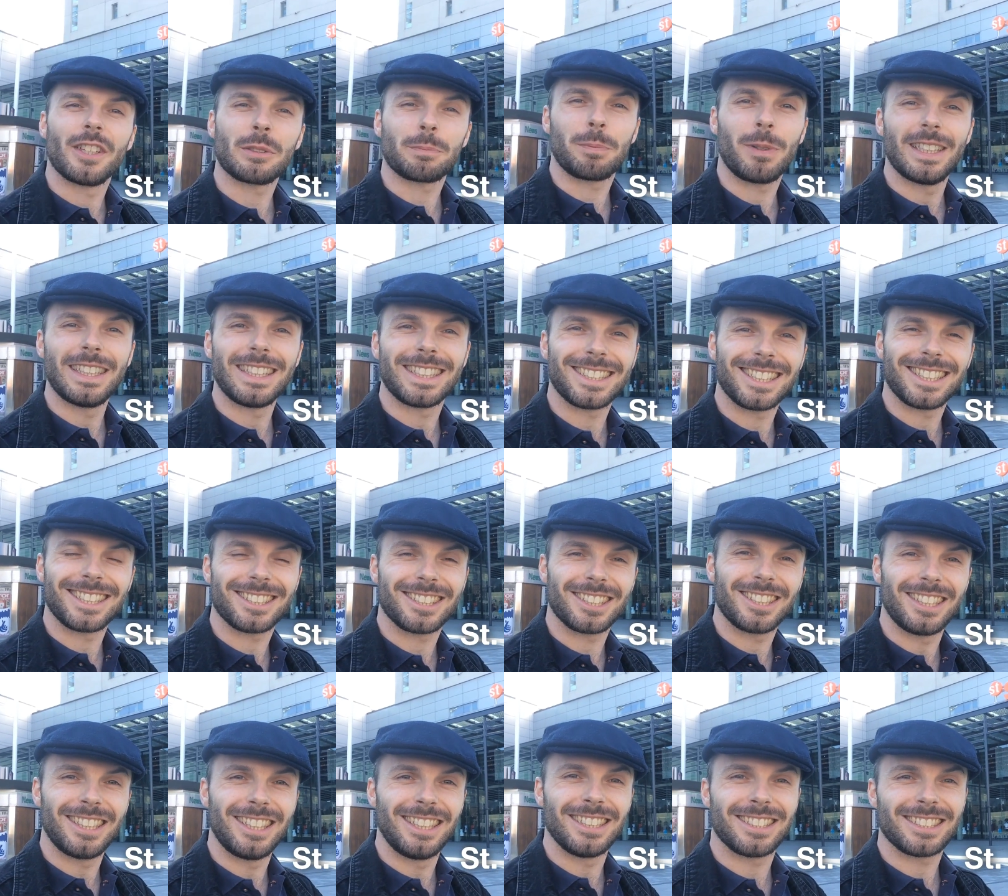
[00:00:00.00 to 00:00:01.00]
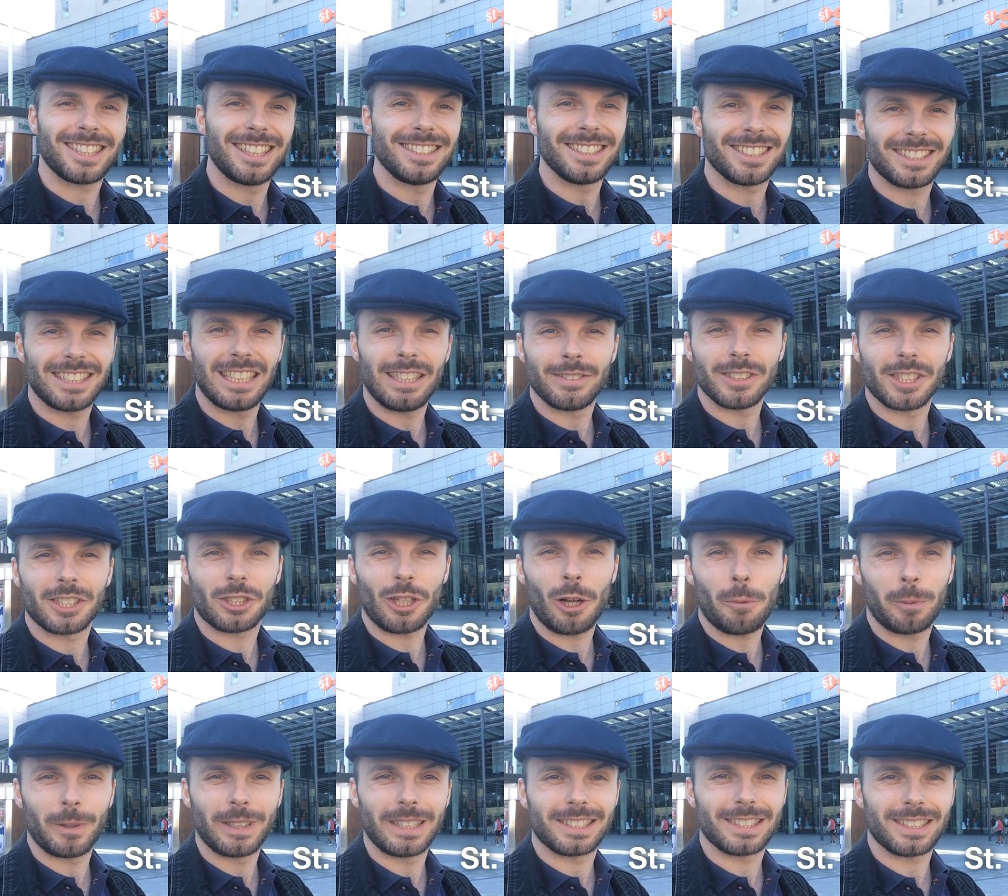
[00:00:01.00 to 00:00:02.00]
This place is the St. Stephen's
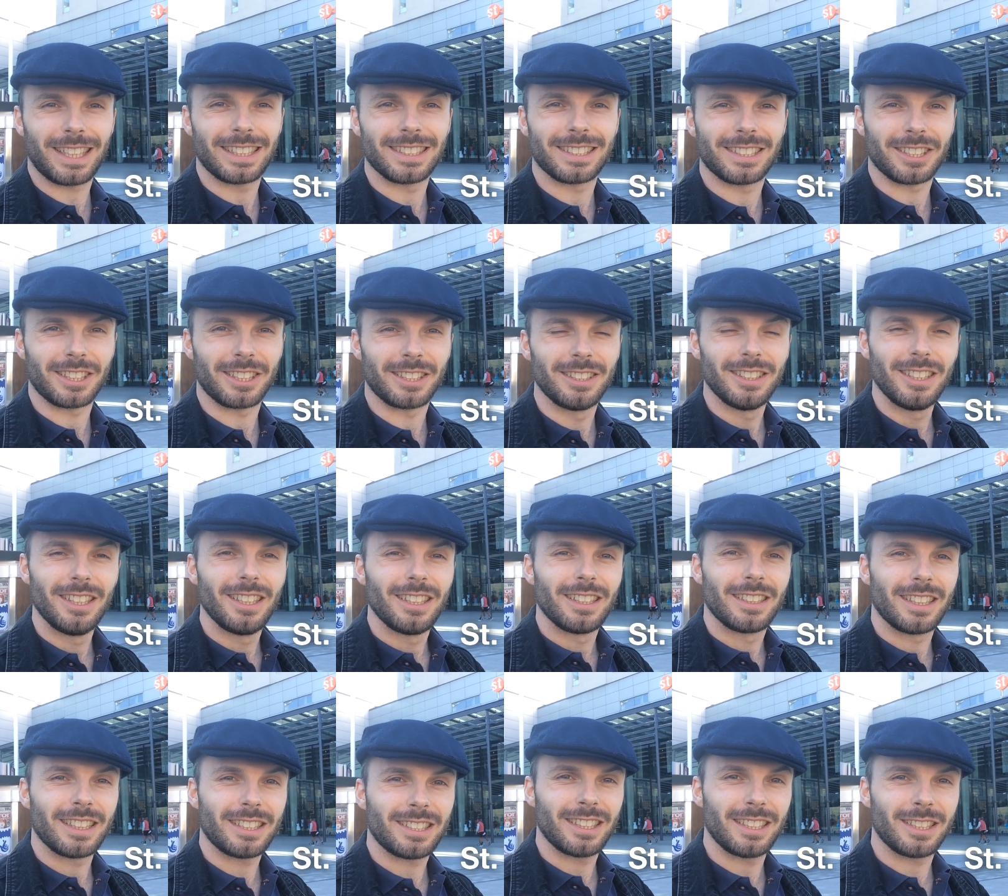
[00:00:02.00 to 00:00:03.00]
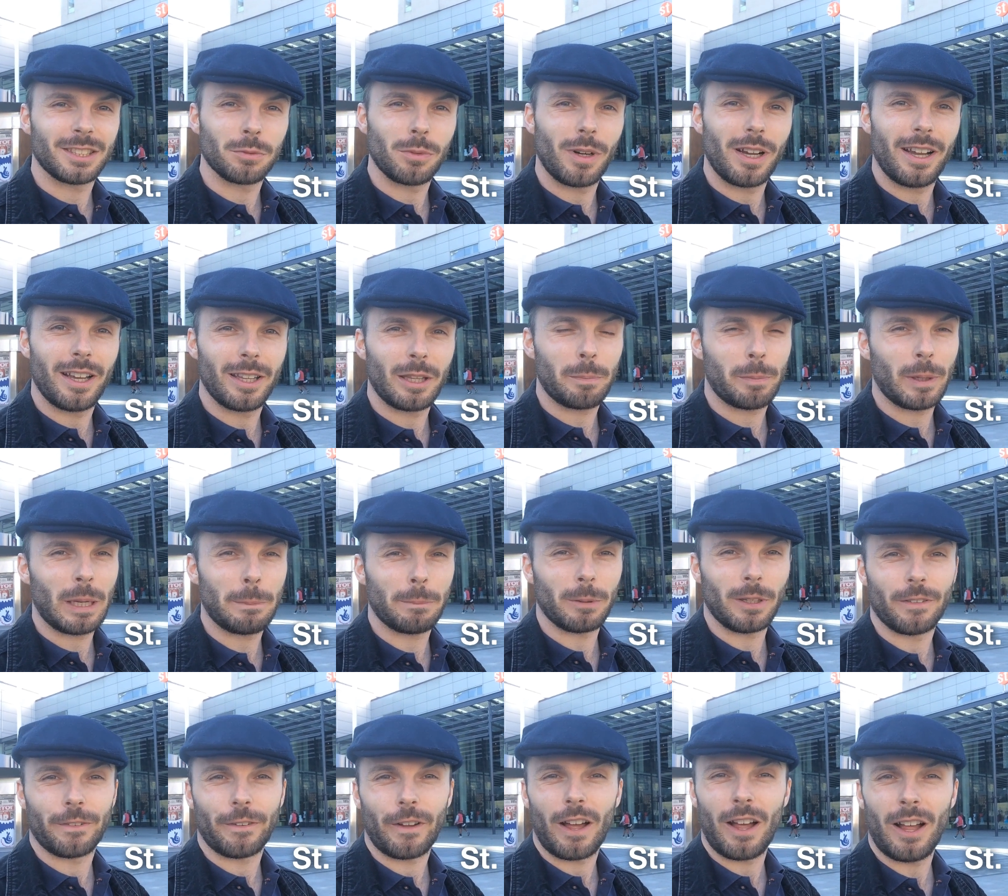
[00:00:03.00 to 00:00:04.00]
Shopping Centre. This is where the
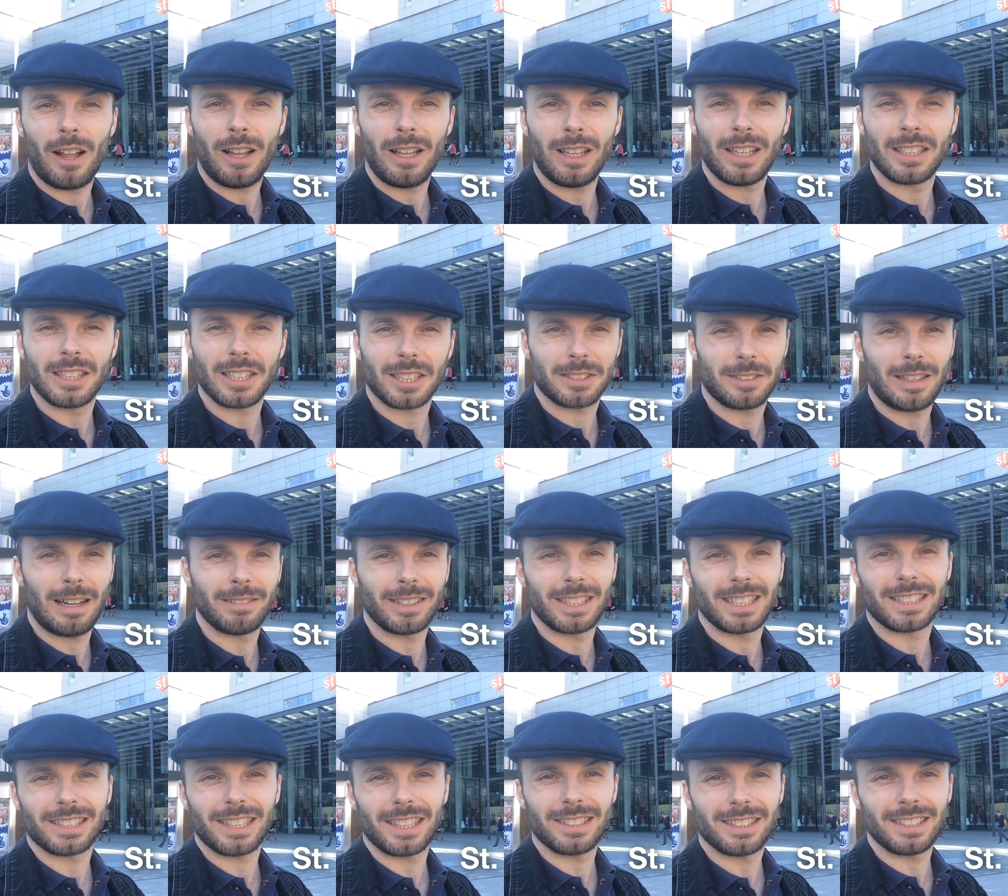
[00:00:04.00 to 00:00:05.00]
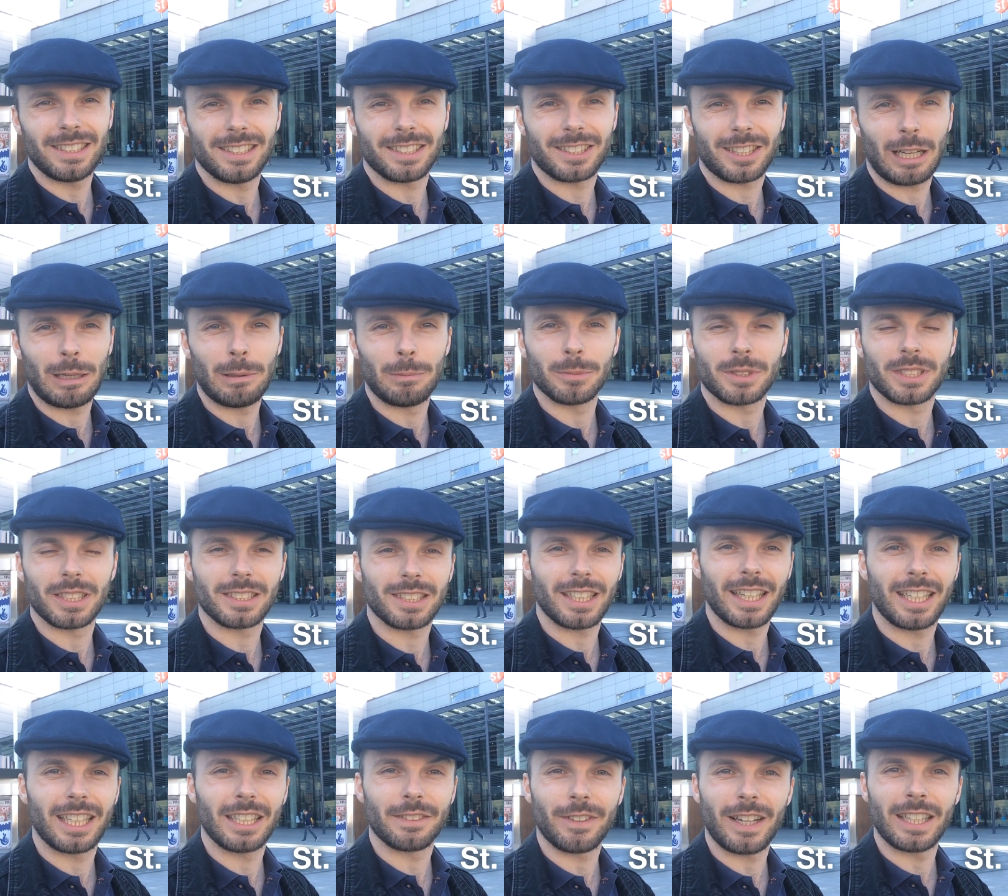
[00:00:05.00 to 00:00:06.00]
people of Hull and the surrounding cities come to
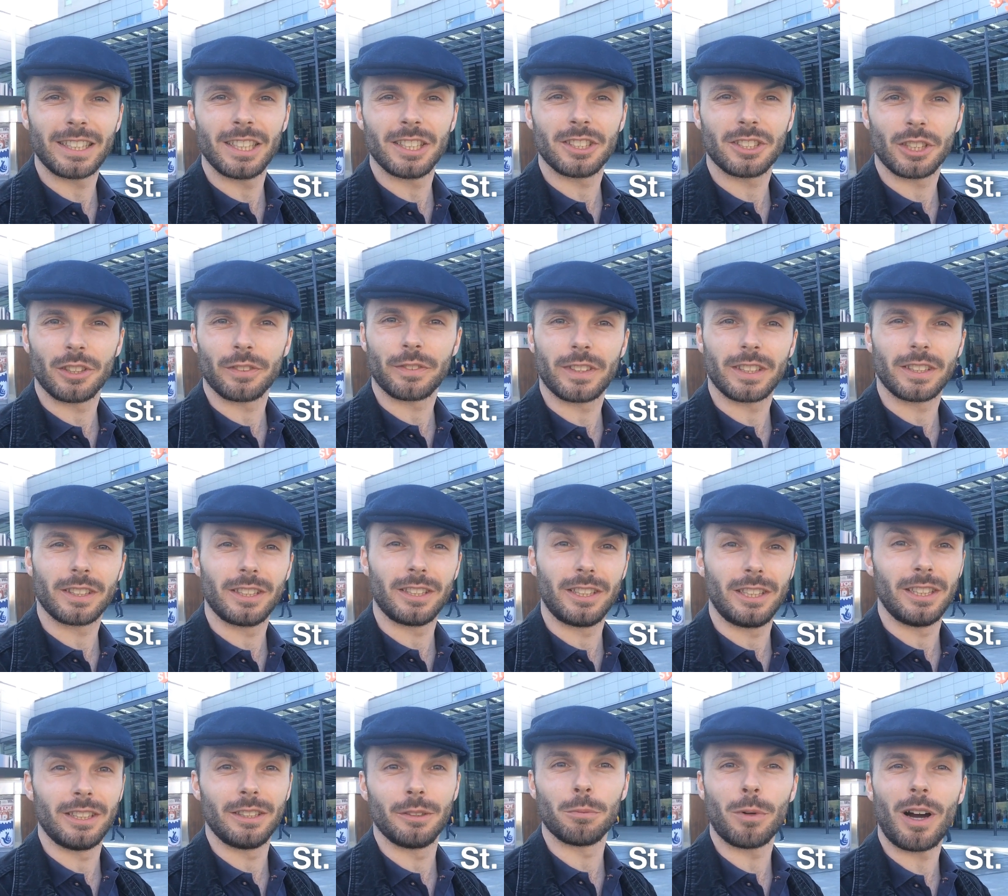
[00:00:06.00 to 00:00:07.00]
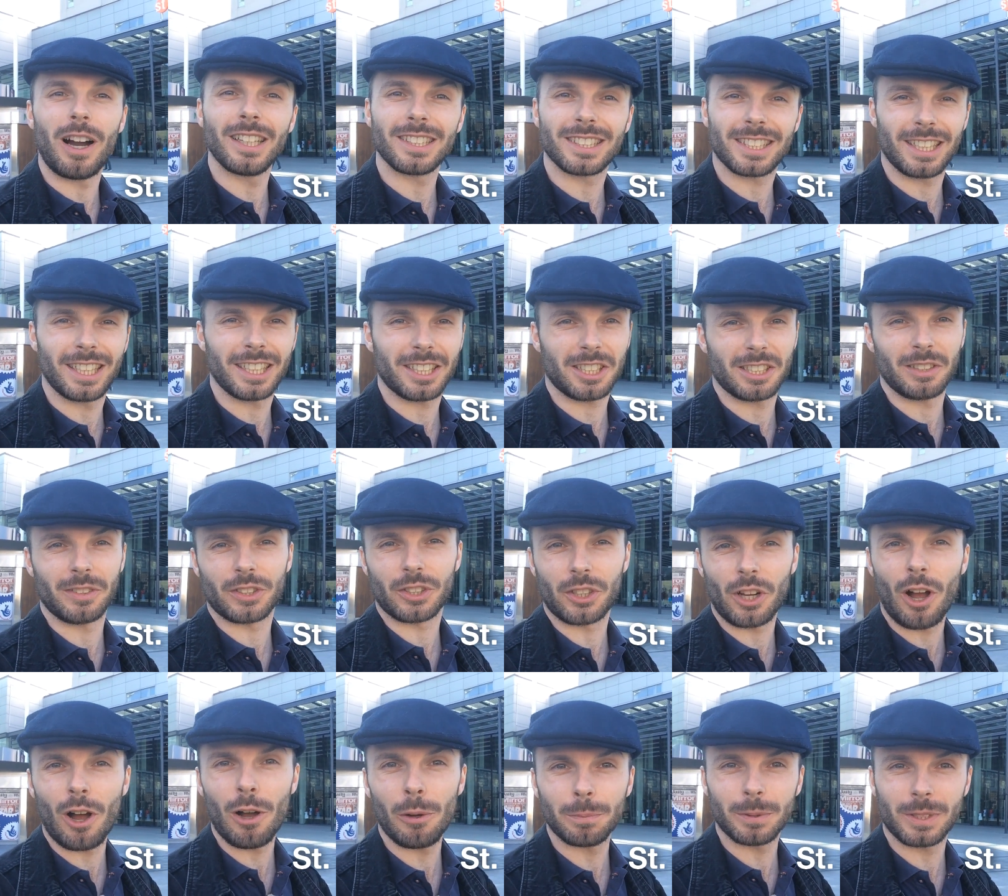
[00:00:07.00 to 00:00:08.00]
take advantage of the wide selection of
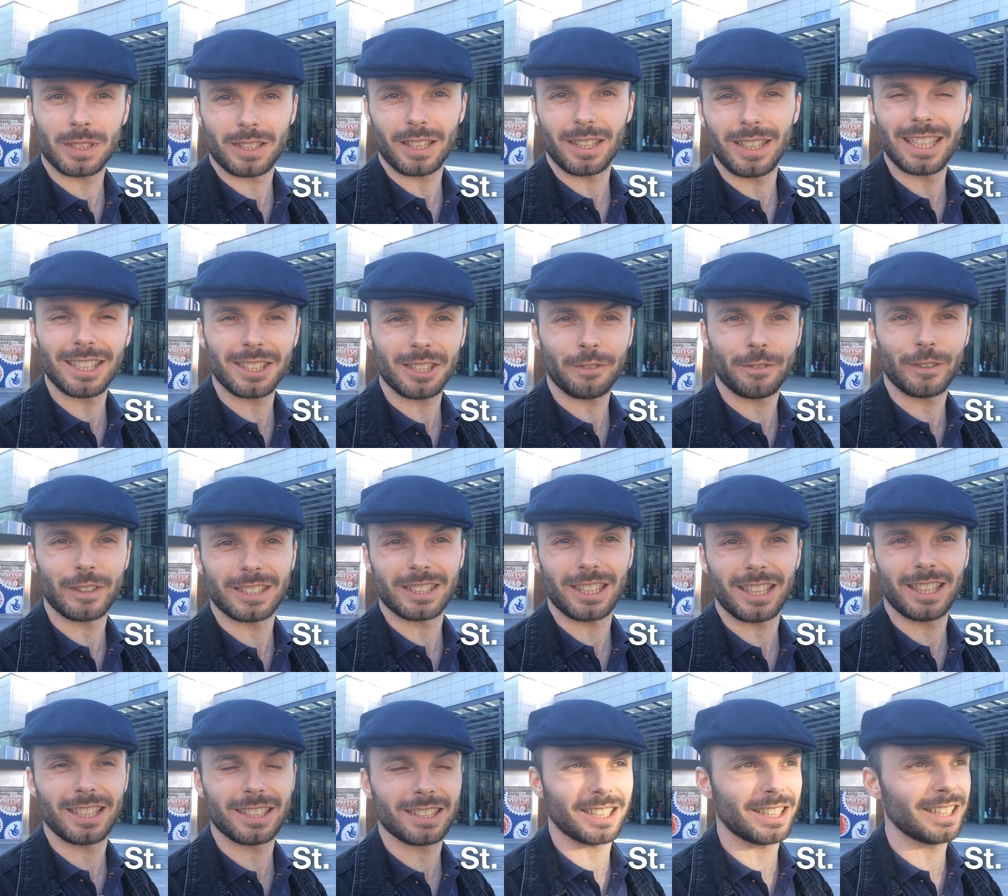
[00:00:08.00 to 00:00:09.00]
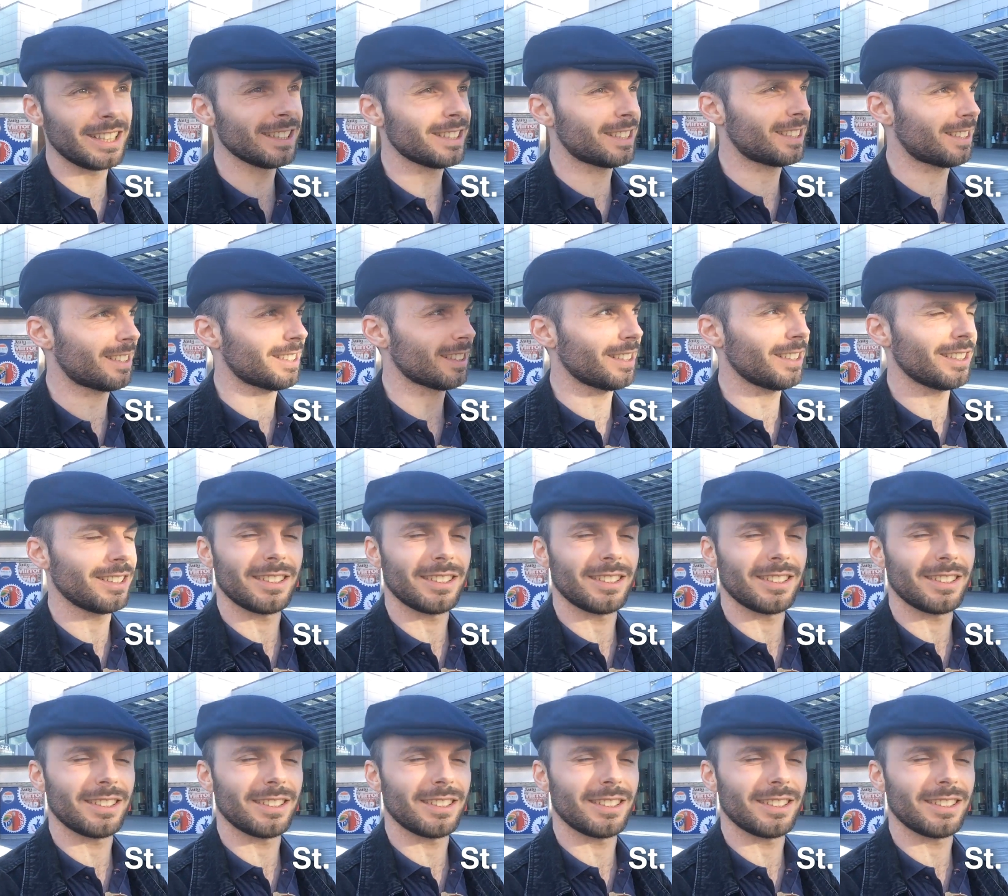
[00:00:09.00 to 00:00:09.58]
shops, the leisure facilities.